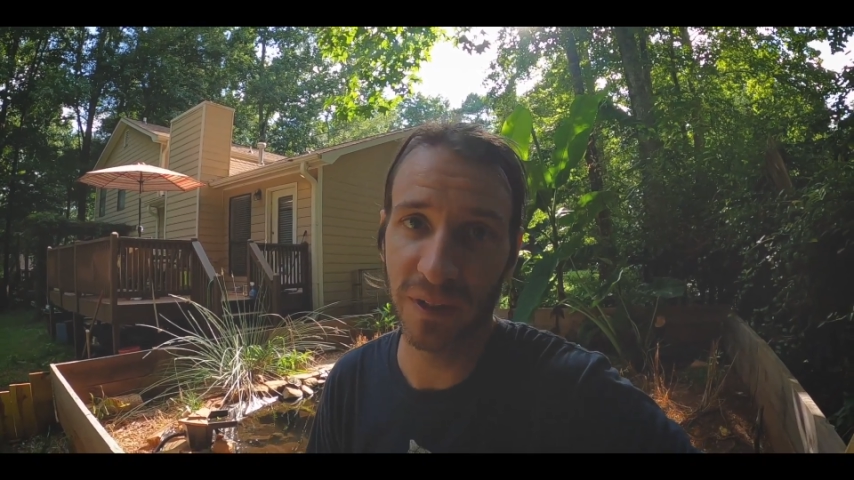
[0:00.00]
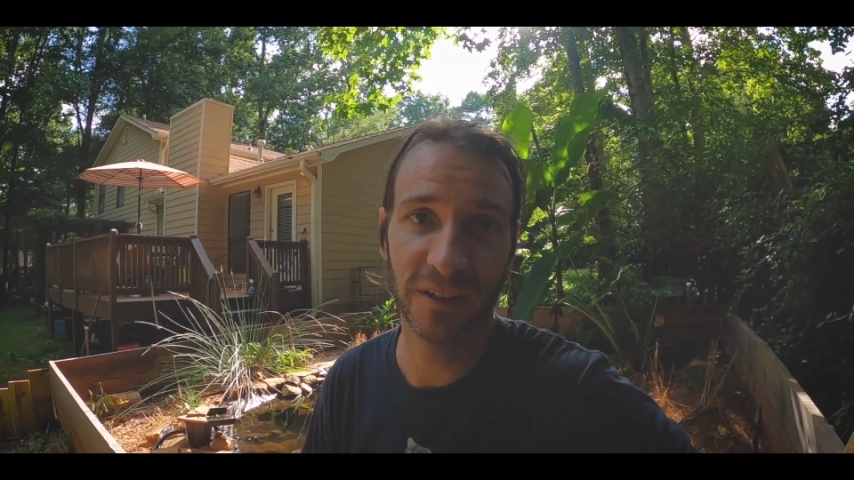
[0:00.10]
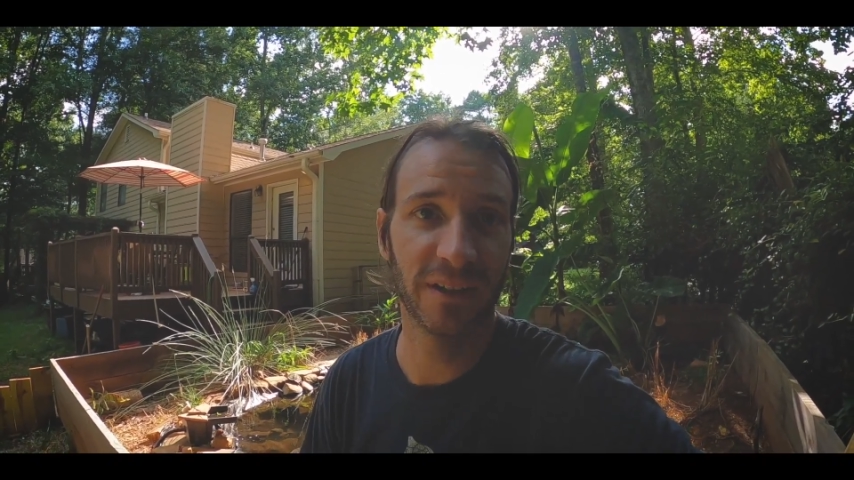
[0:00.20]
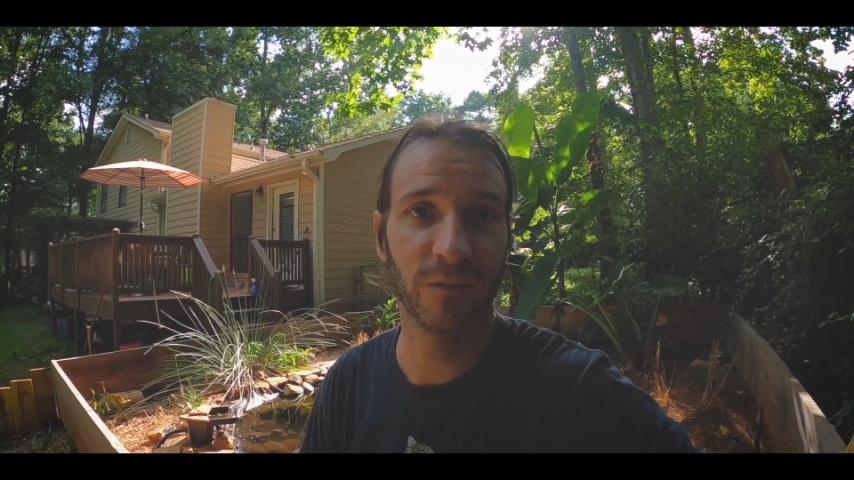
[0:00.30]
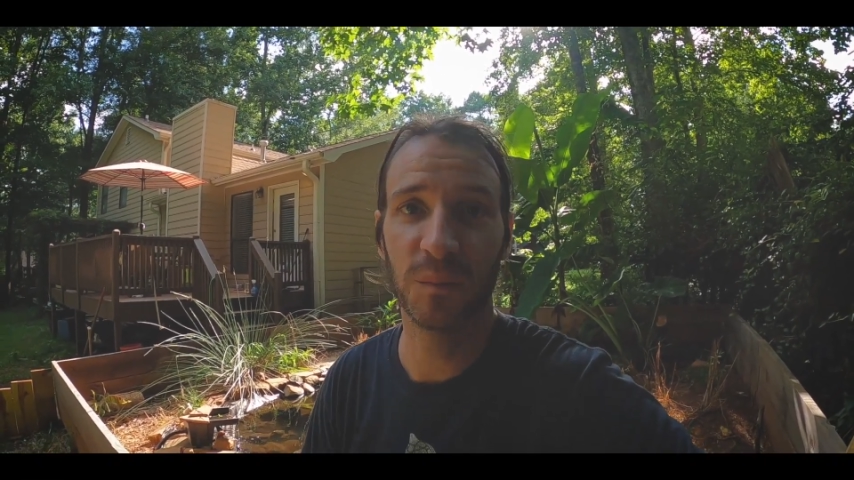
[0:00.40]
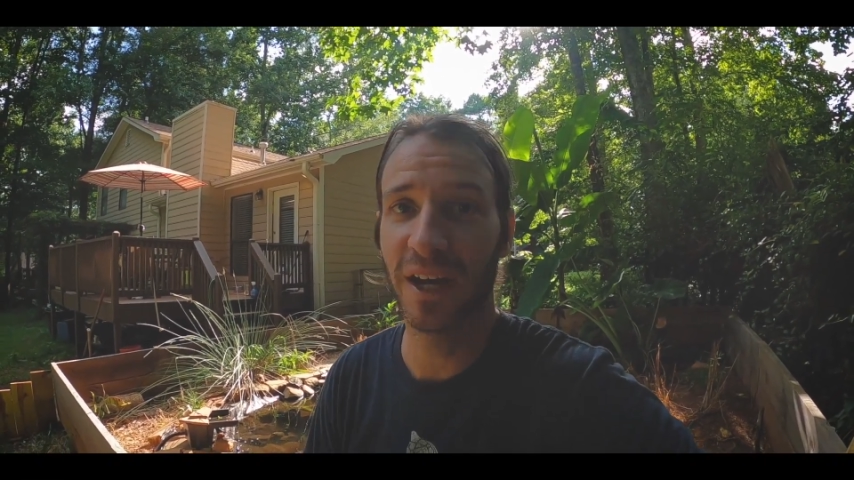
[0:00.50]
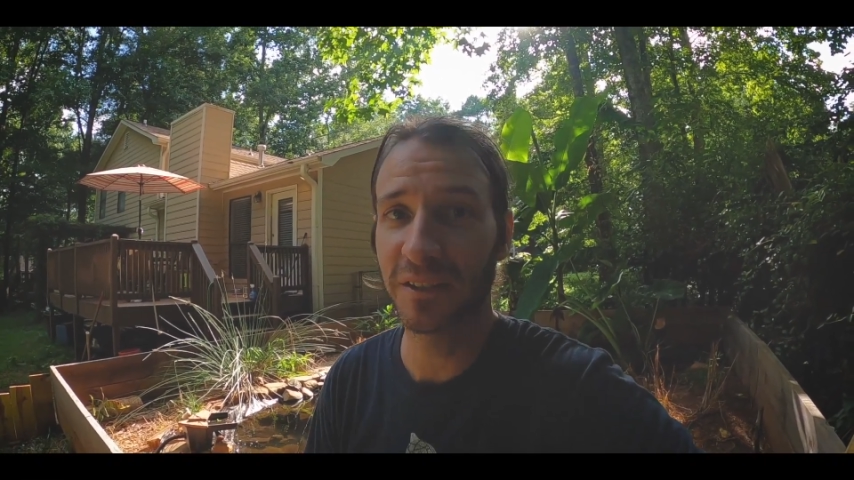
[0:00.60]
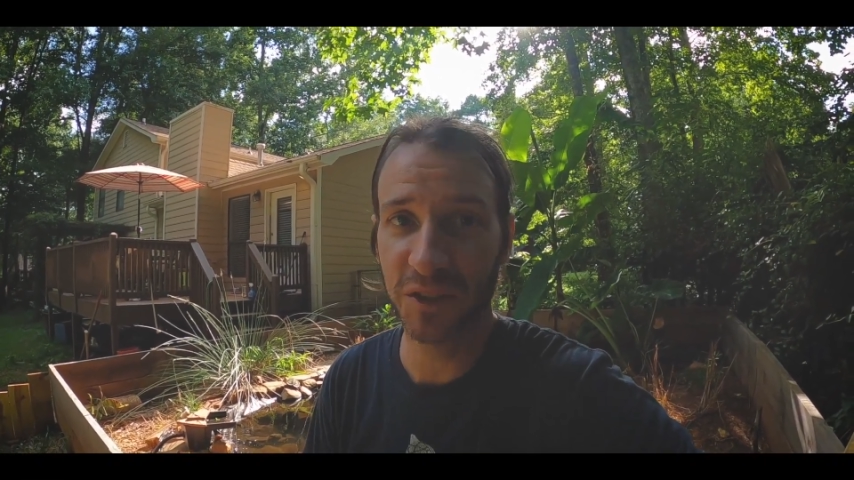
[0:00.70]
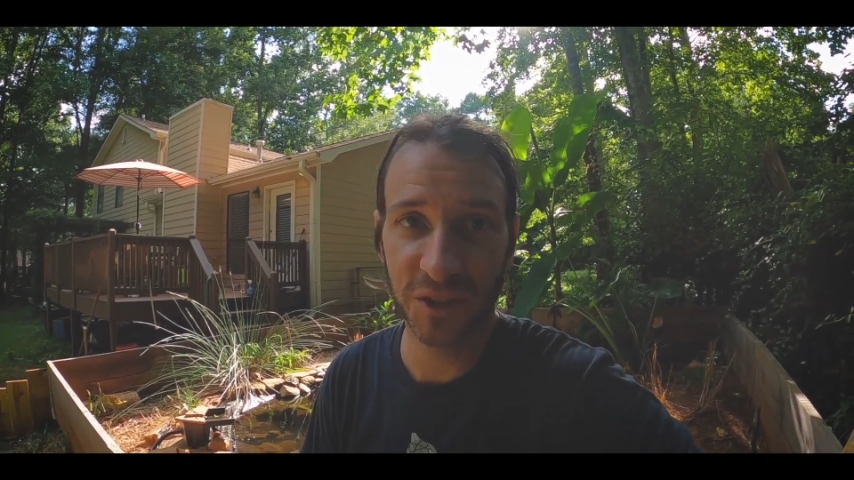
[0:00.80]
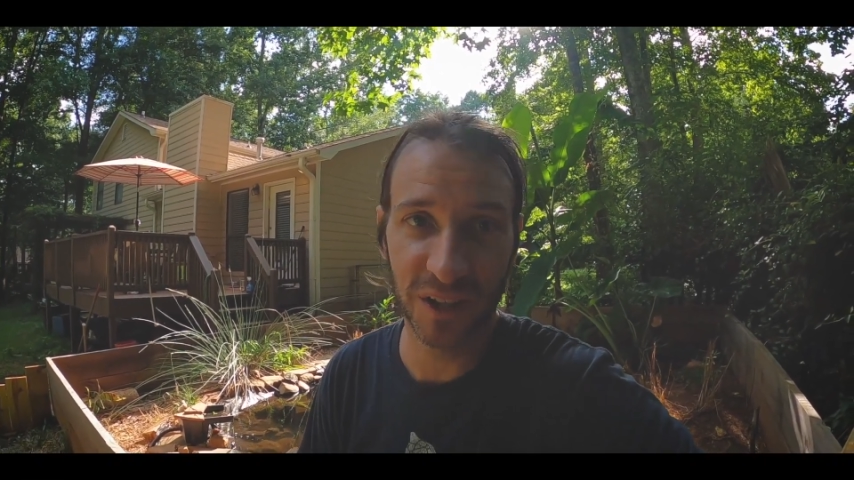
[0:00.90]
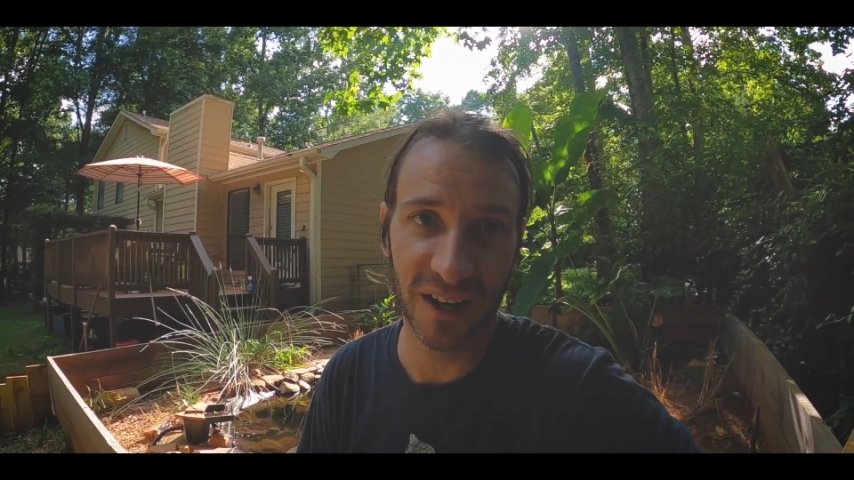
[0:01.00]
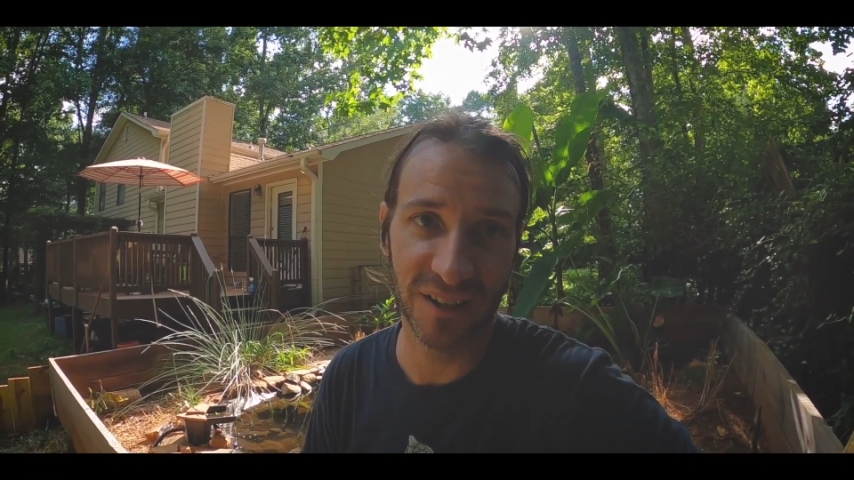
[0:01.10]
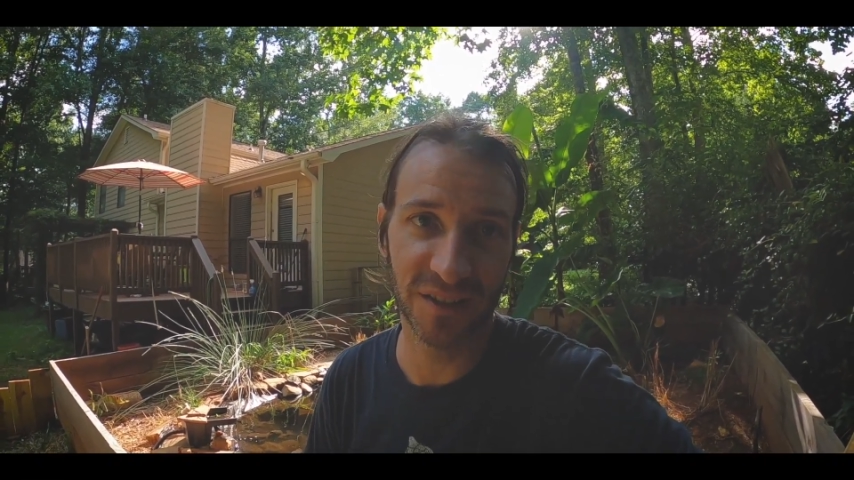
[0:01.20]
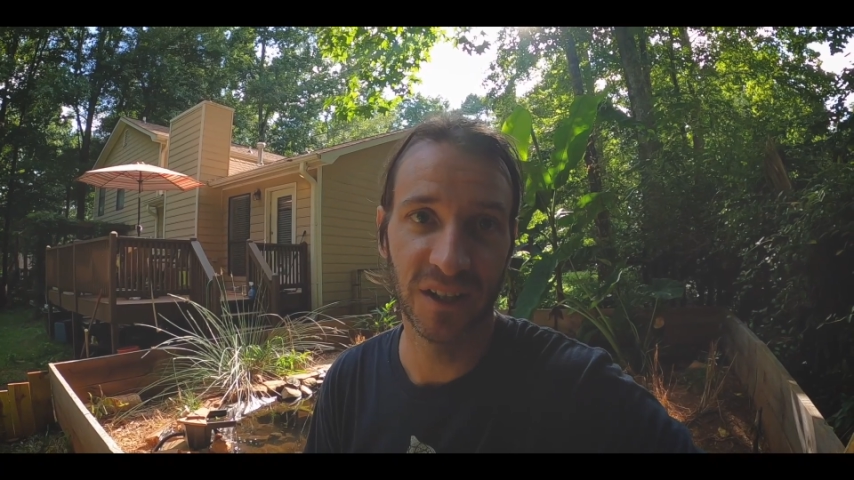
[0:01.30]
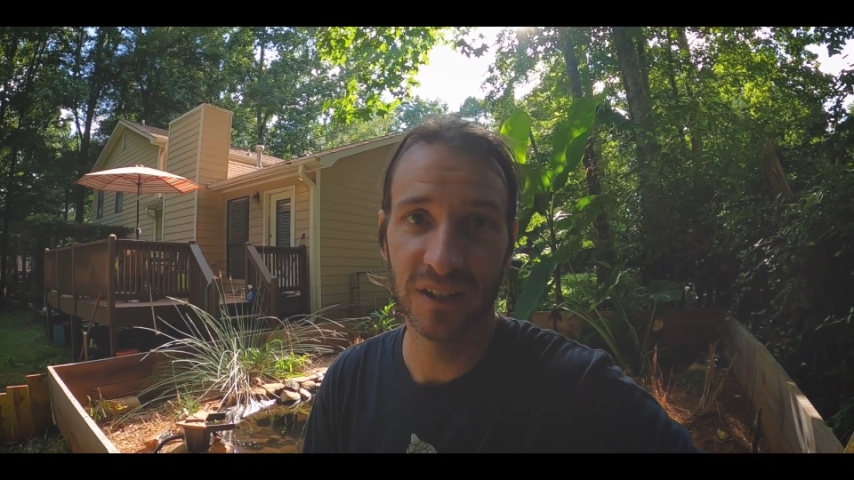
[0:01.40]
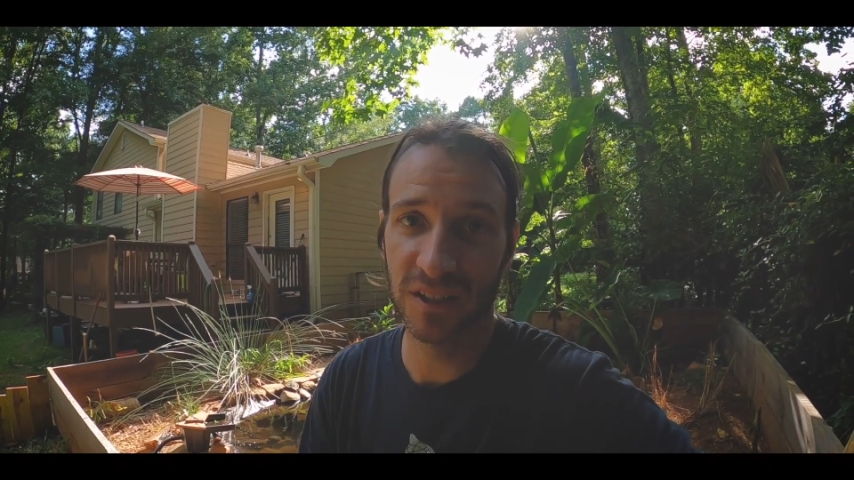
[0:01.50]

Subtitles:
man, give them exercise,